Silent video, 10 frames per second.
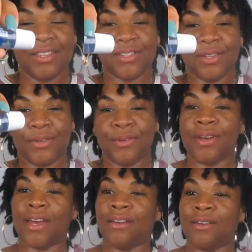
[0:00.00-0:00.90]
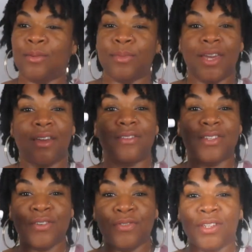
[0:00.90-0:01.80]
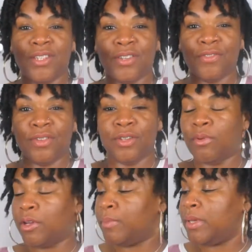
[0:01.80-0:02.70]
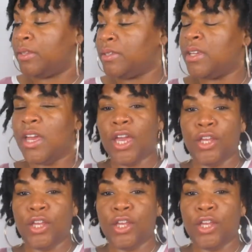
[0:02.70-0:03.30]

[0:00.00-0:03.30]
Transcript: so um yeah definitely definitely recommend this